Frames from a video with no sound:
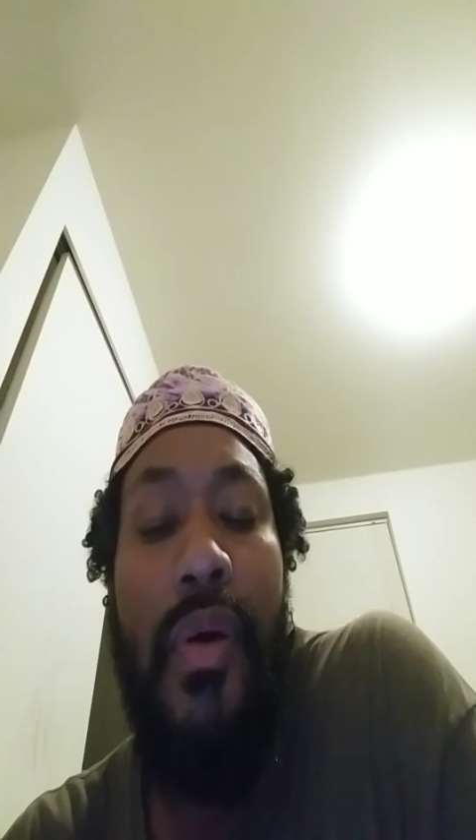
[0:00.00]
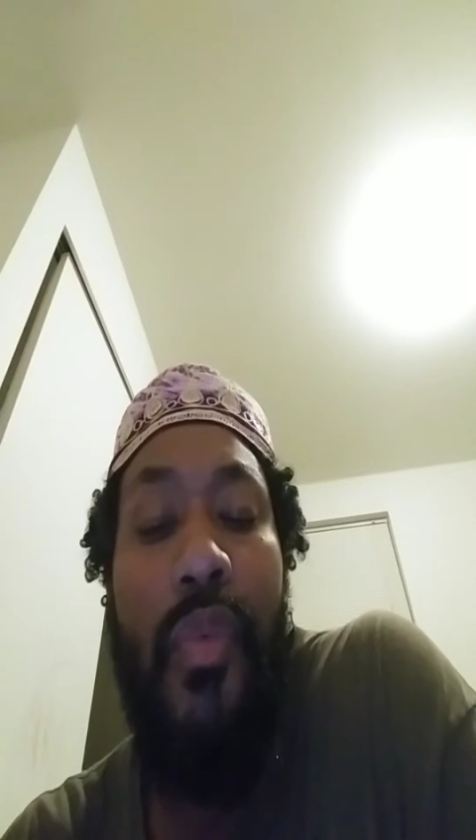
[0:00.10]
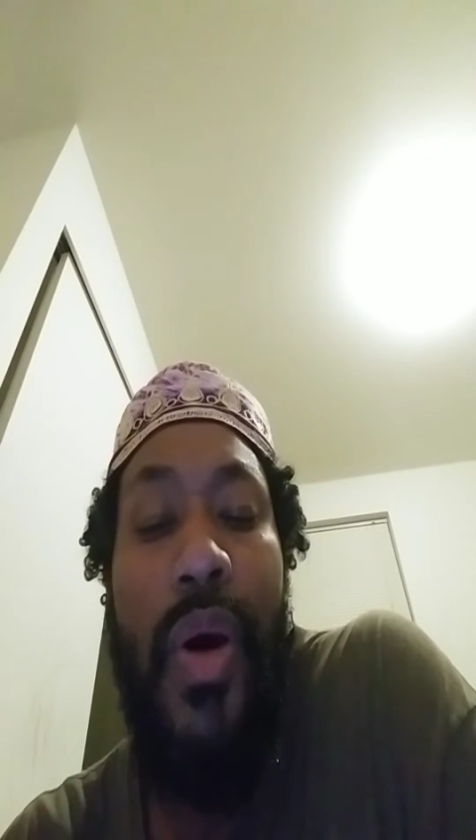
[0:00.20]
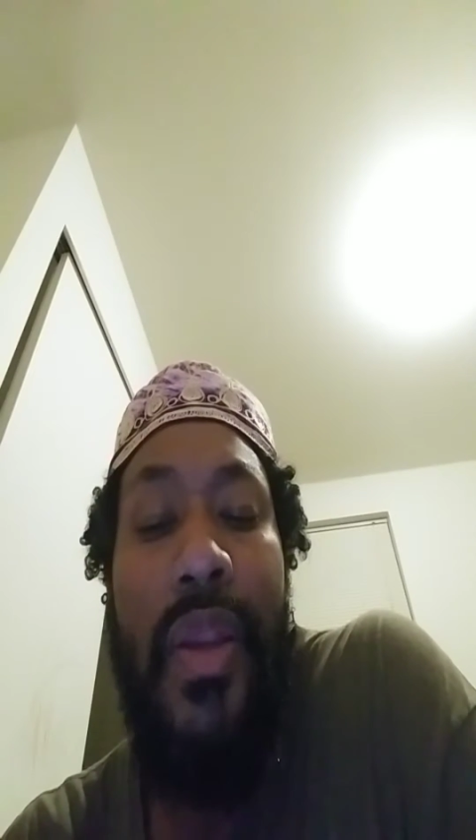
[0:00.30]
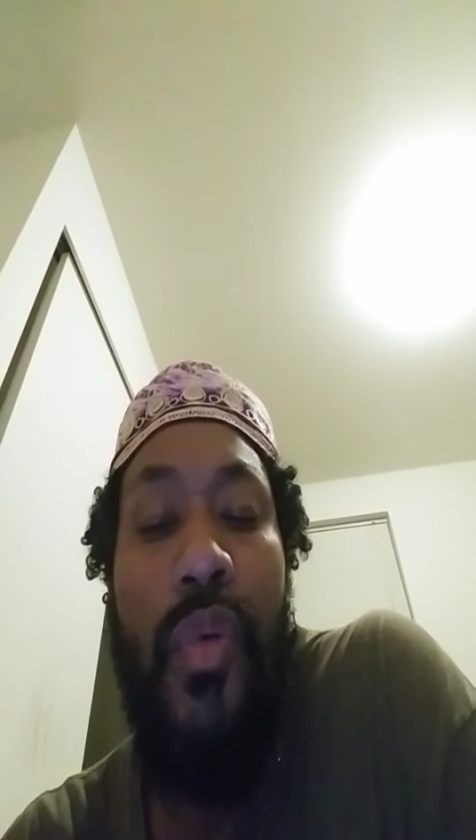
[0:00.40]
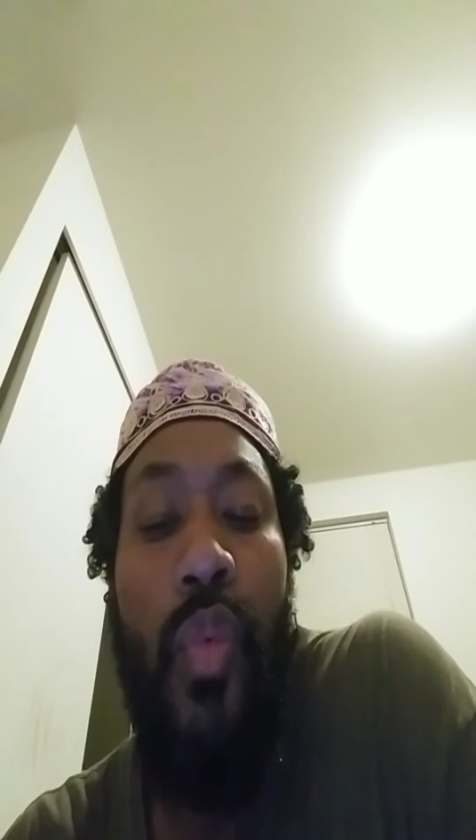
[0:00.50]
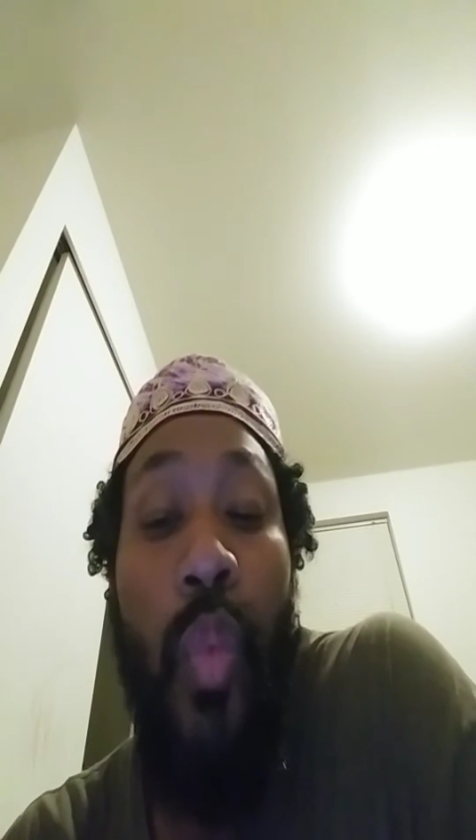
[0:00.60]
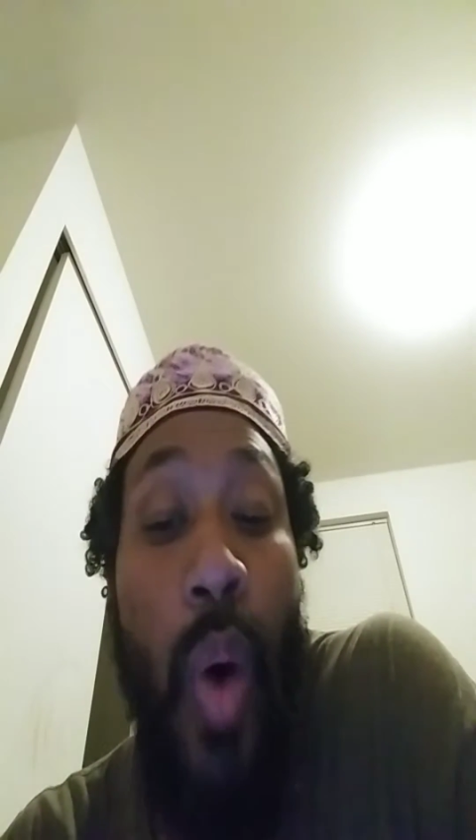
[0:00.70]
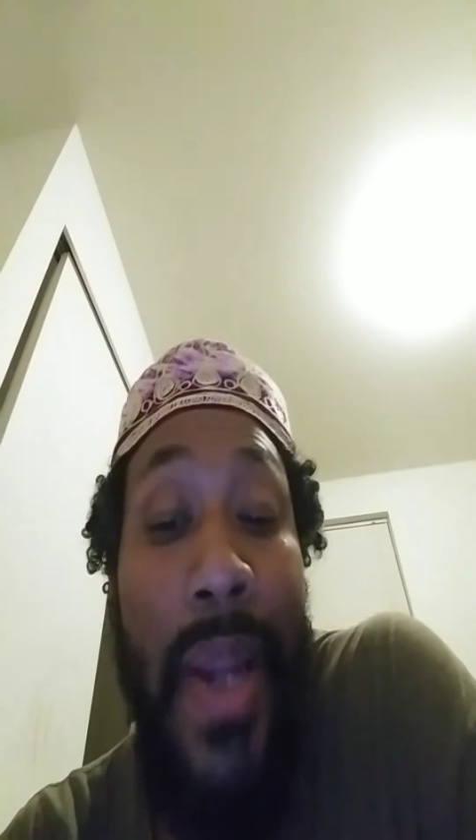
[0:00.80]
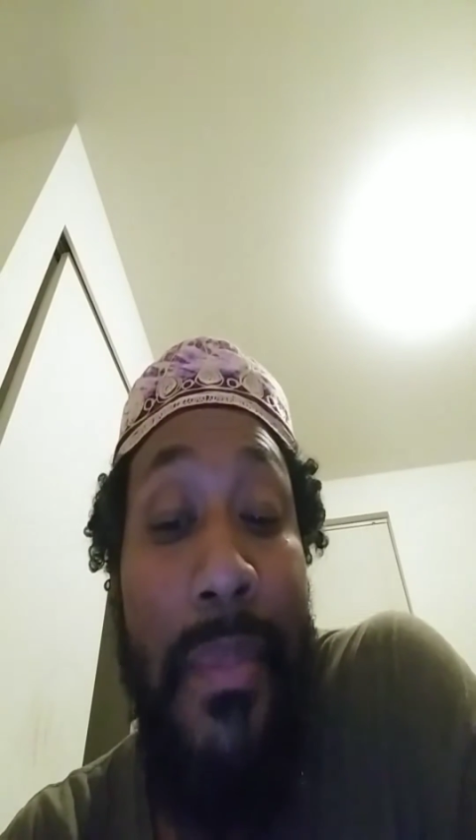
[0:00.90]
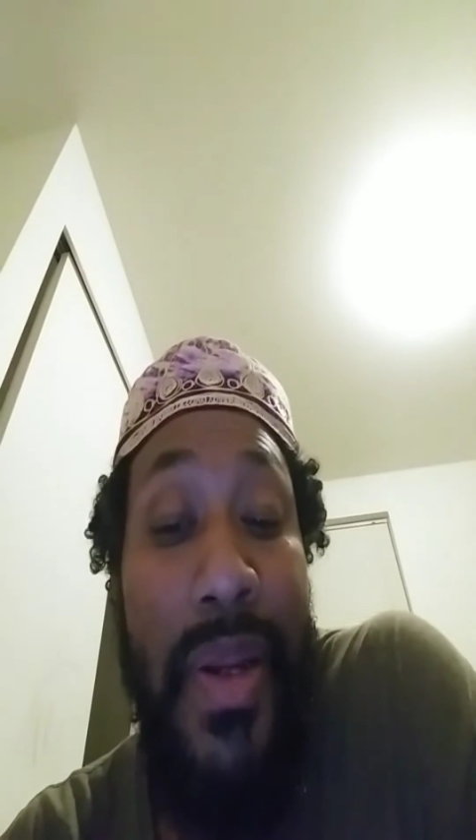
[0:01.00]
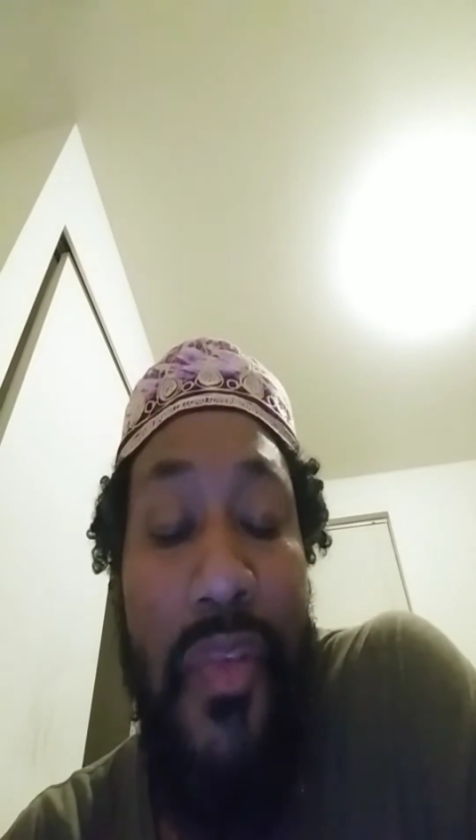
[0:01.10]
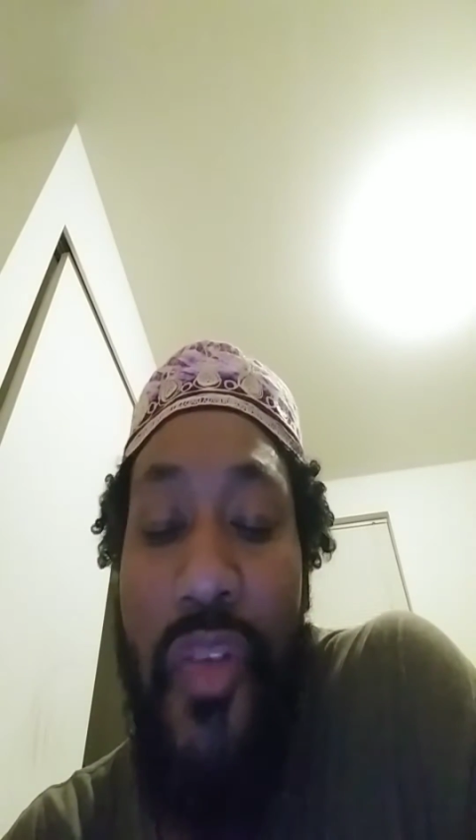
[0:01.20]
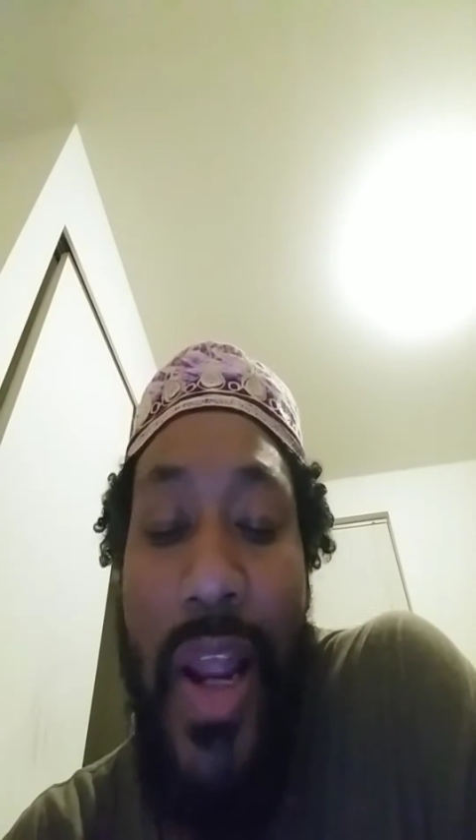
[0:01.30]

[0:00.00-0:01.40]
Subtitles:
What one benefit,